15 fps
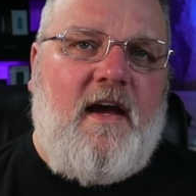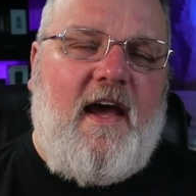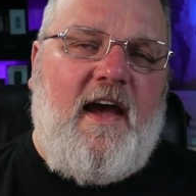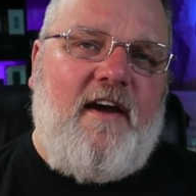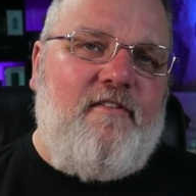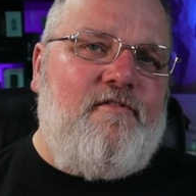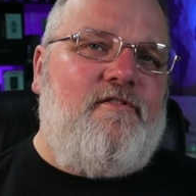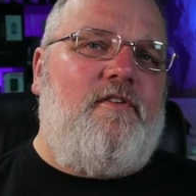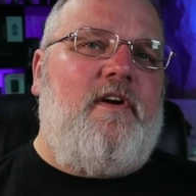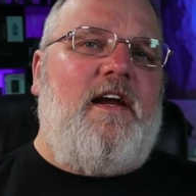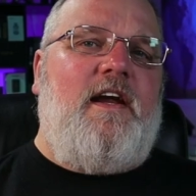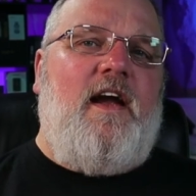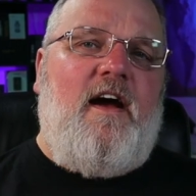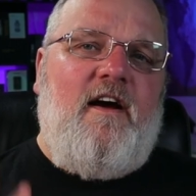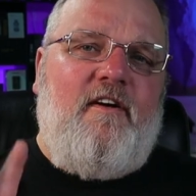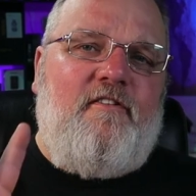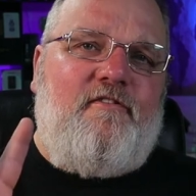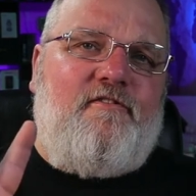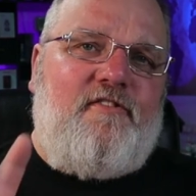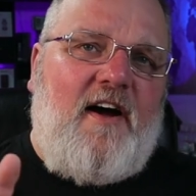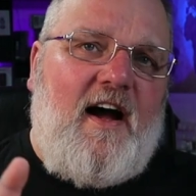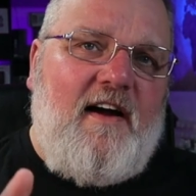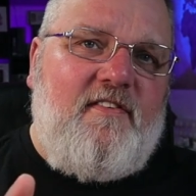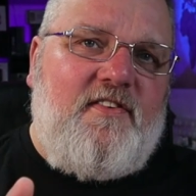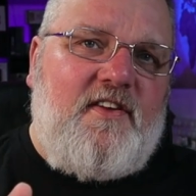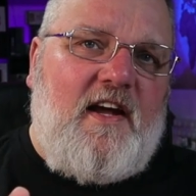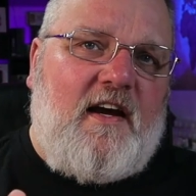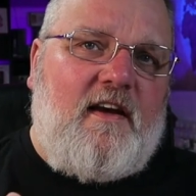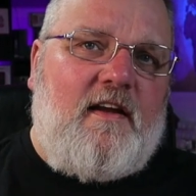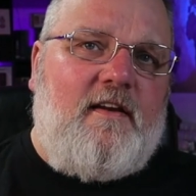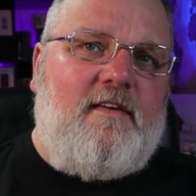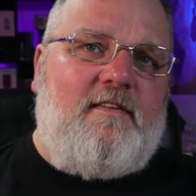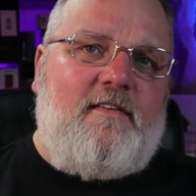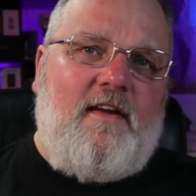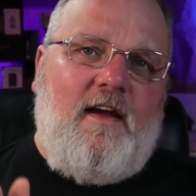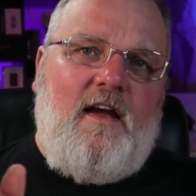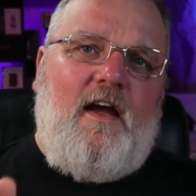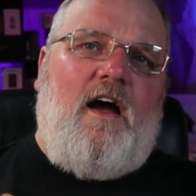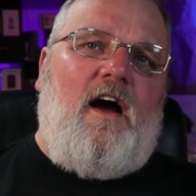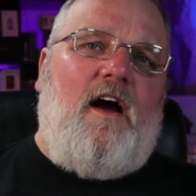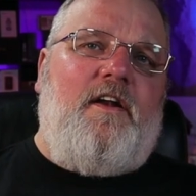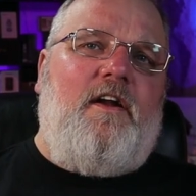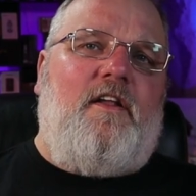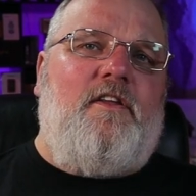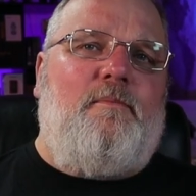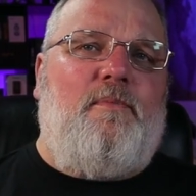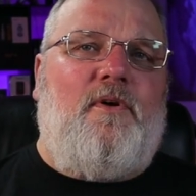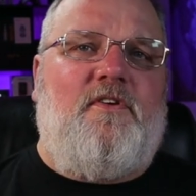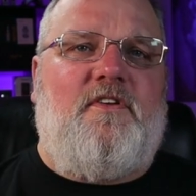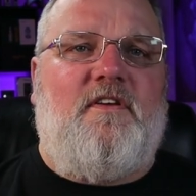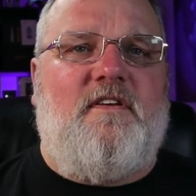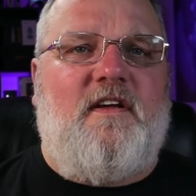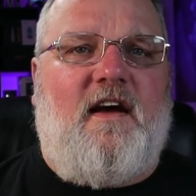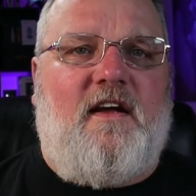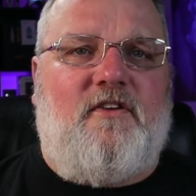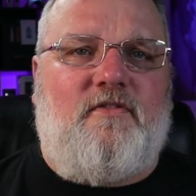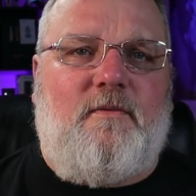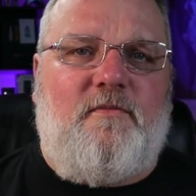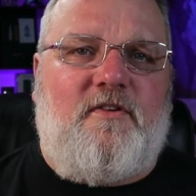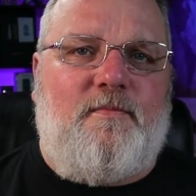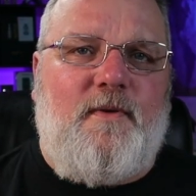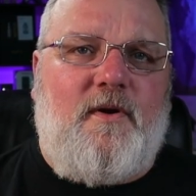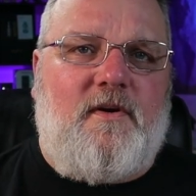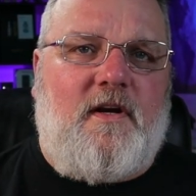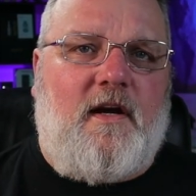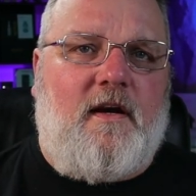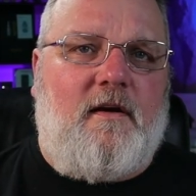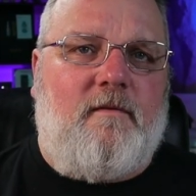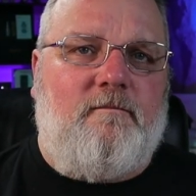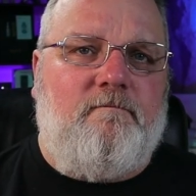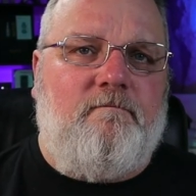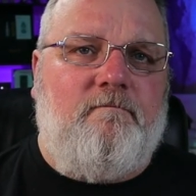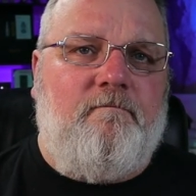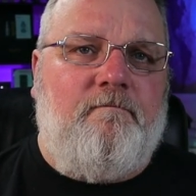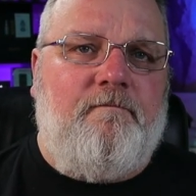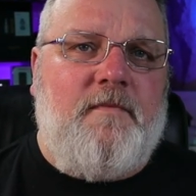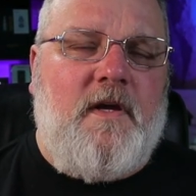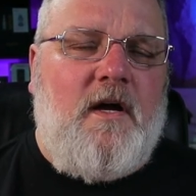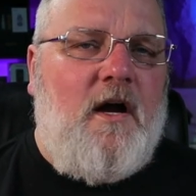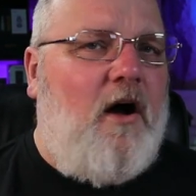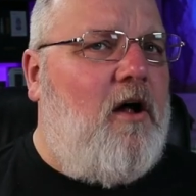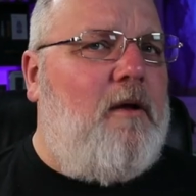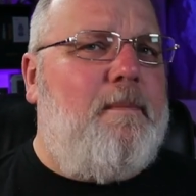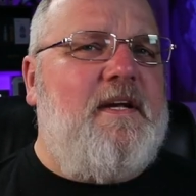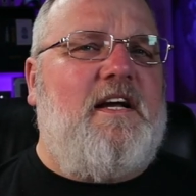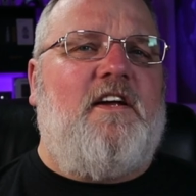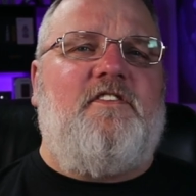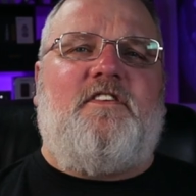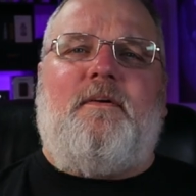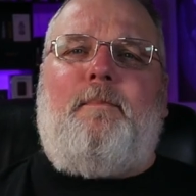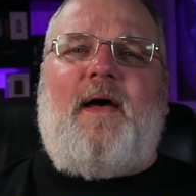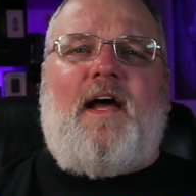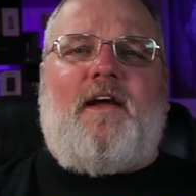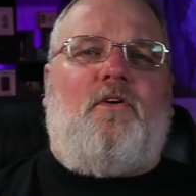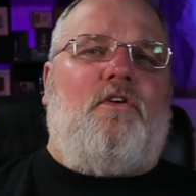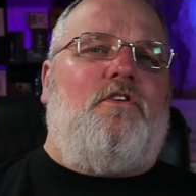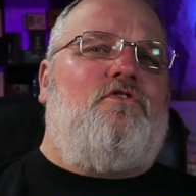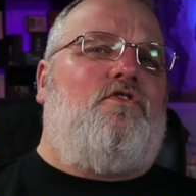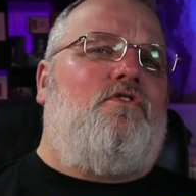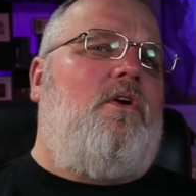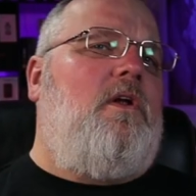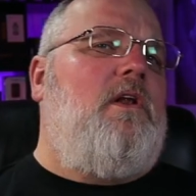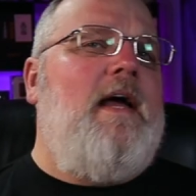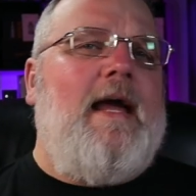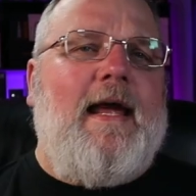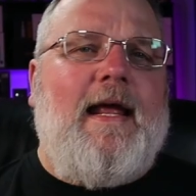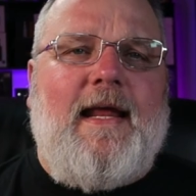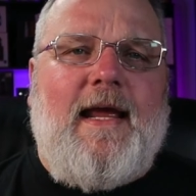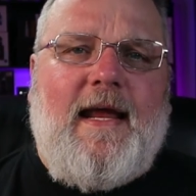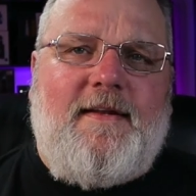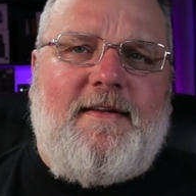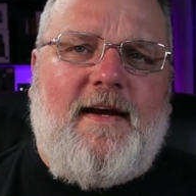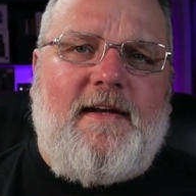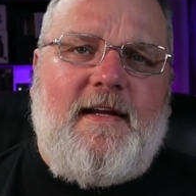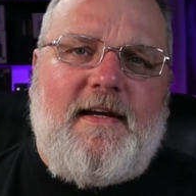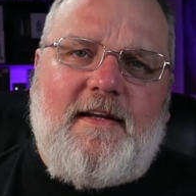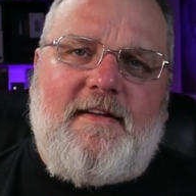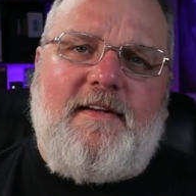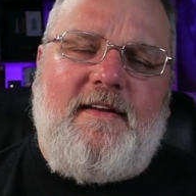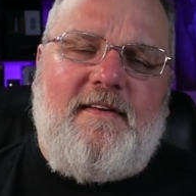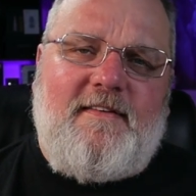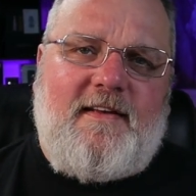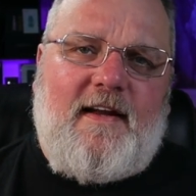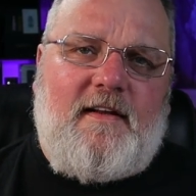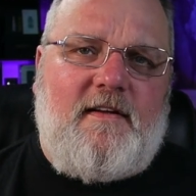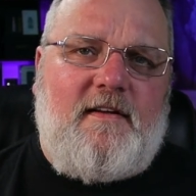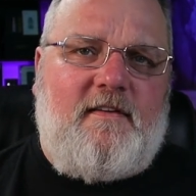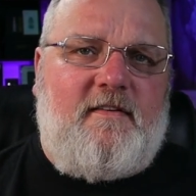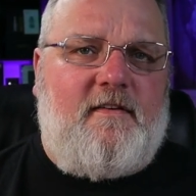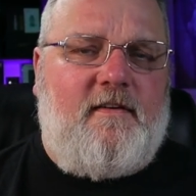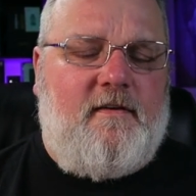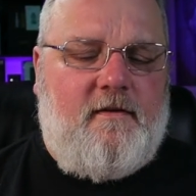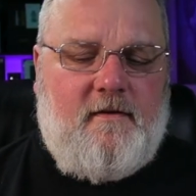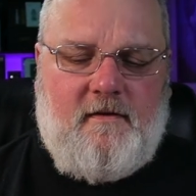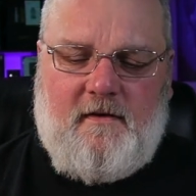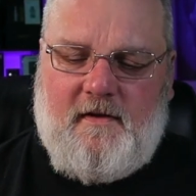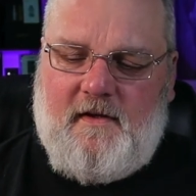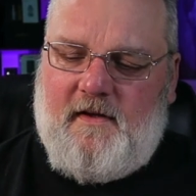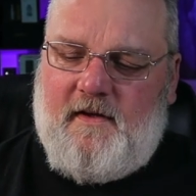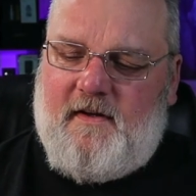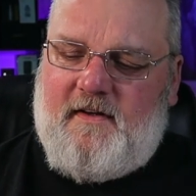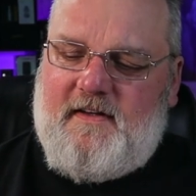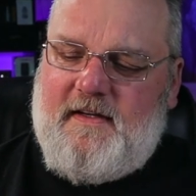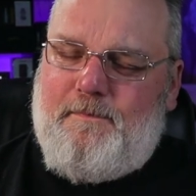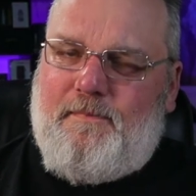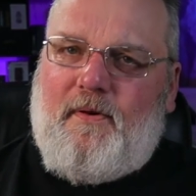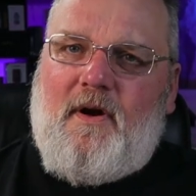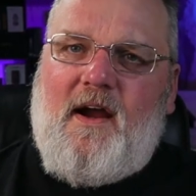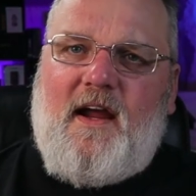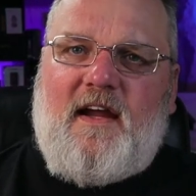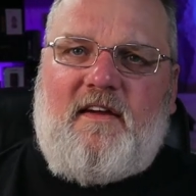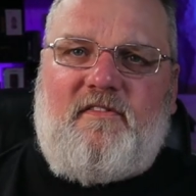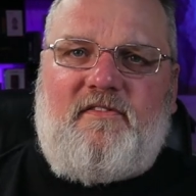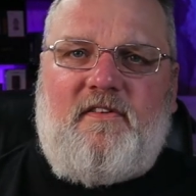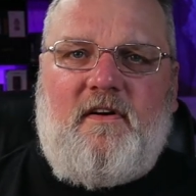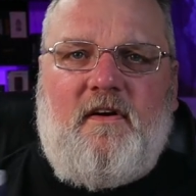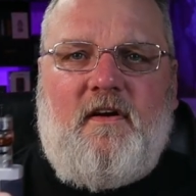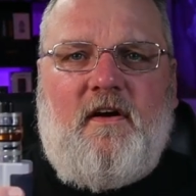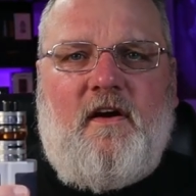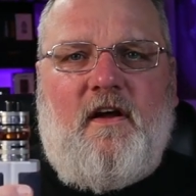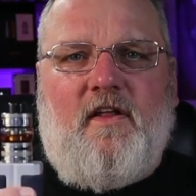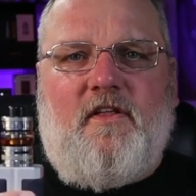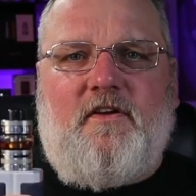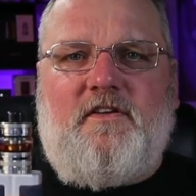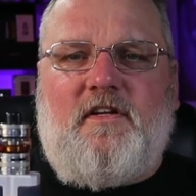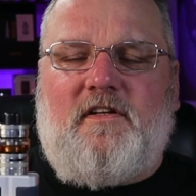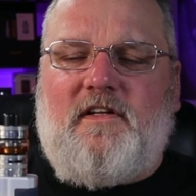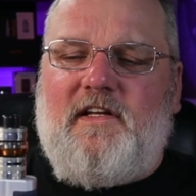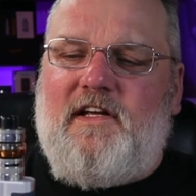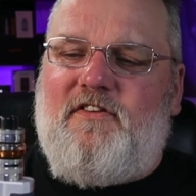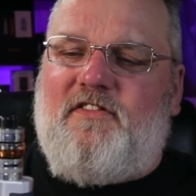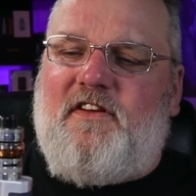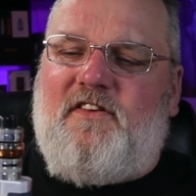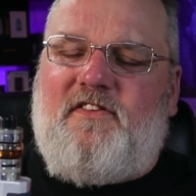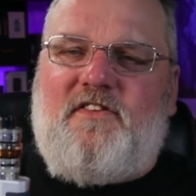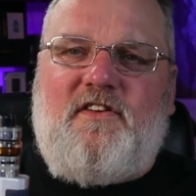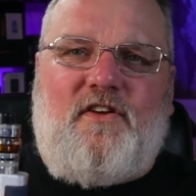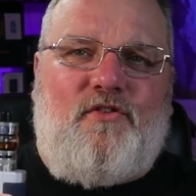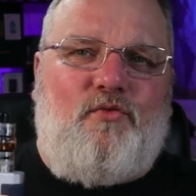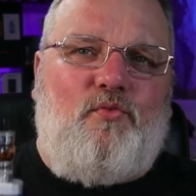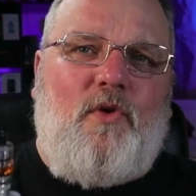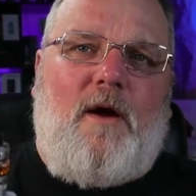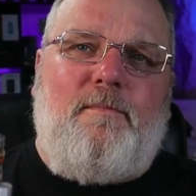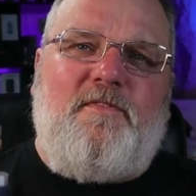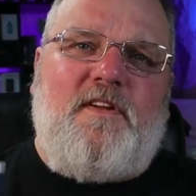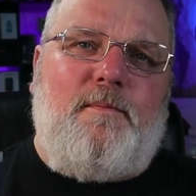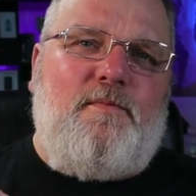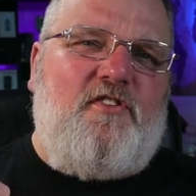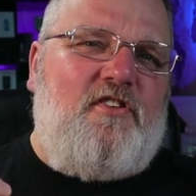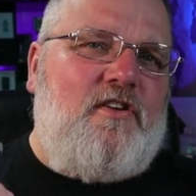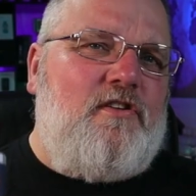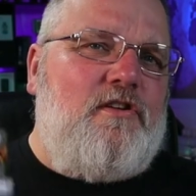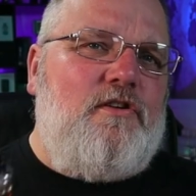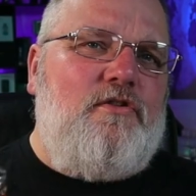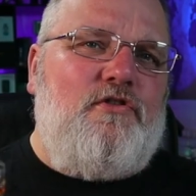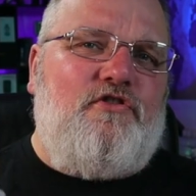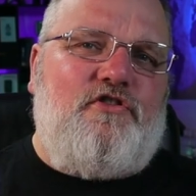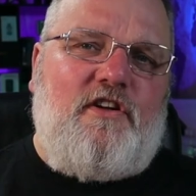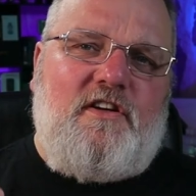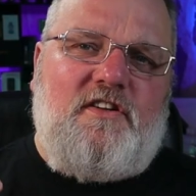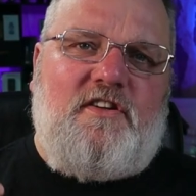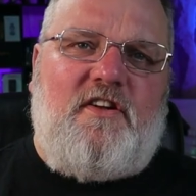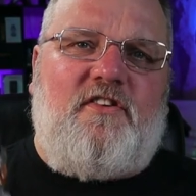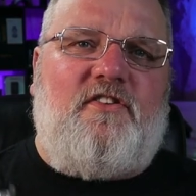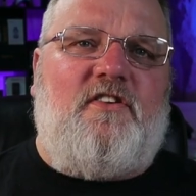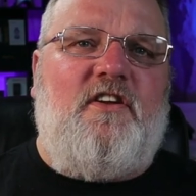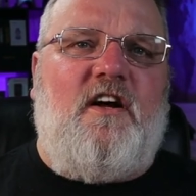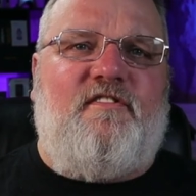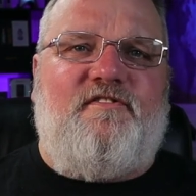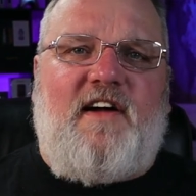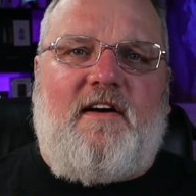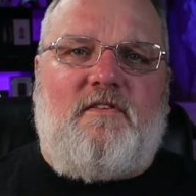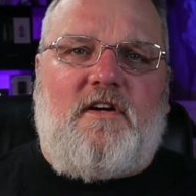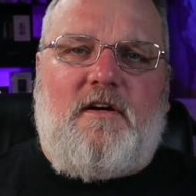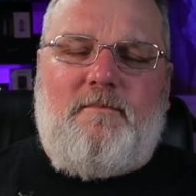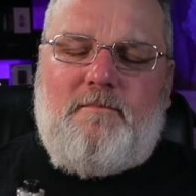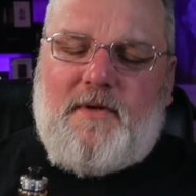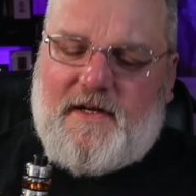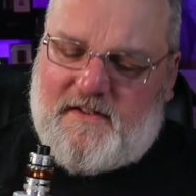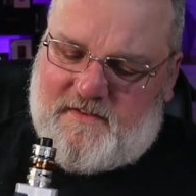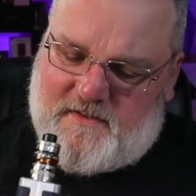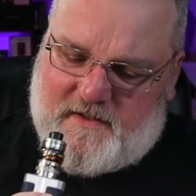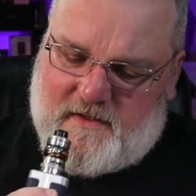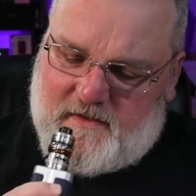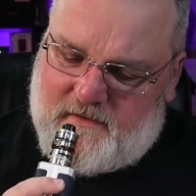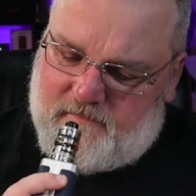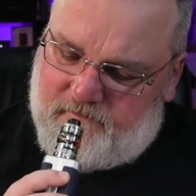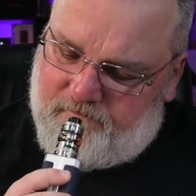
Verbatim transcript: Every five seconds, another person dies from smoking. All because tobacco control and anti nicotine zealots deprave the delicious, disruptive solution to snuff out combustion.